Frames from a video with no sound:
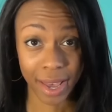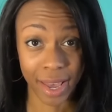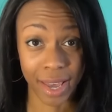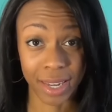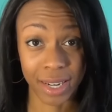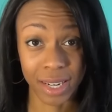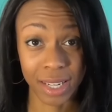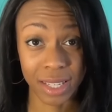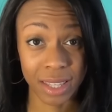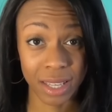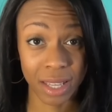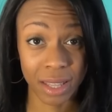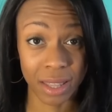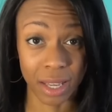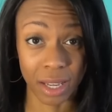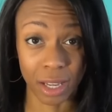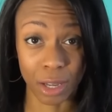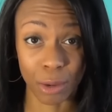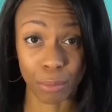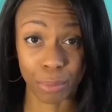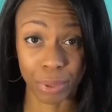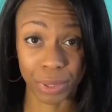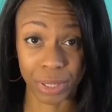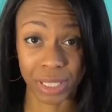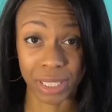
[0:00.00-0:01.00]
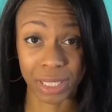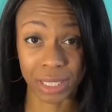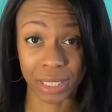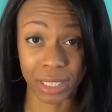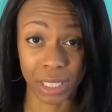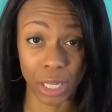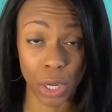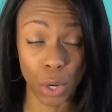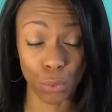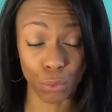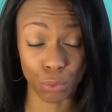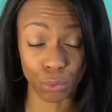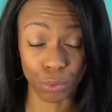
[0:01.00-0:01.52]
Anything that
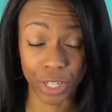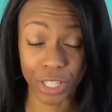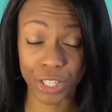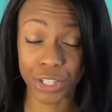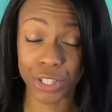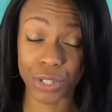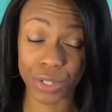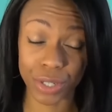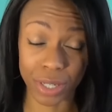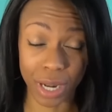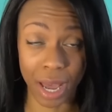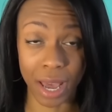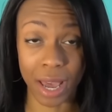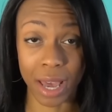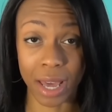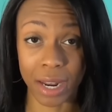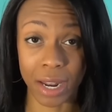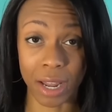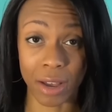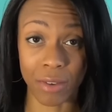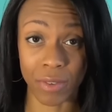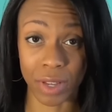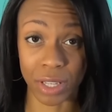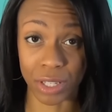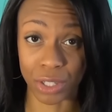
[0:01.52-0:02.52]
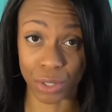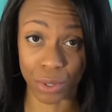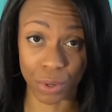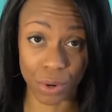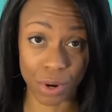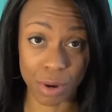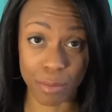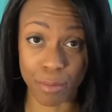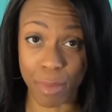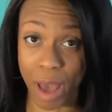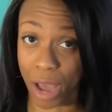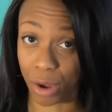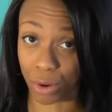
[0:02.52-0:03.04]
completely rids your diet of a
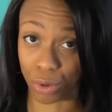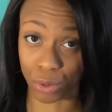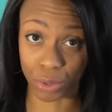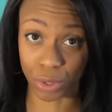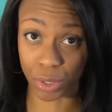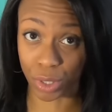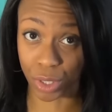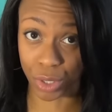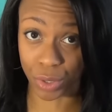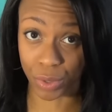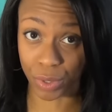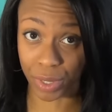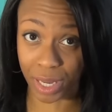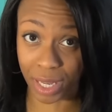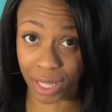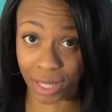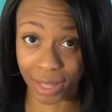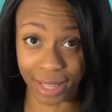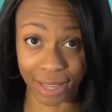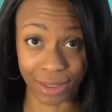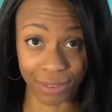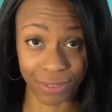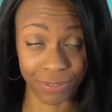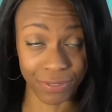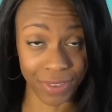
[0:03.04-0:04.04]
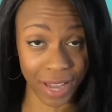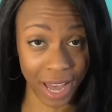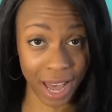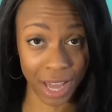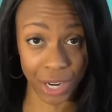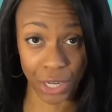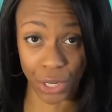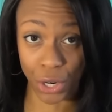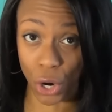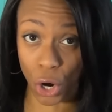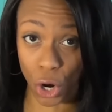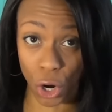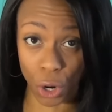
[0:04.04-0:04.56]
certain macronutrient like
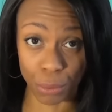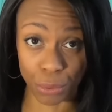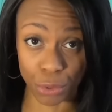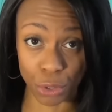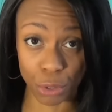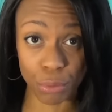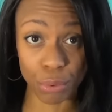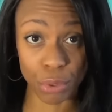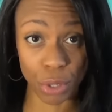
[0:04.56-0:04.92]
fat, carbs, or